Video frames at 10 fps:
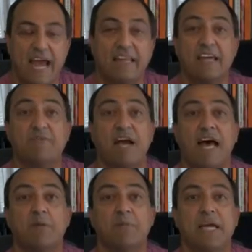And they've
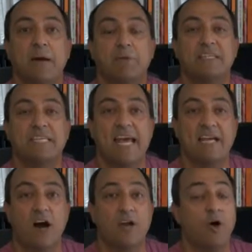got to be able to
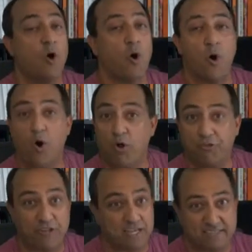take on all
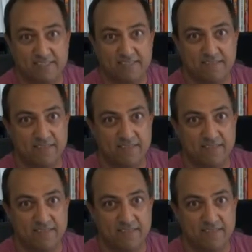things.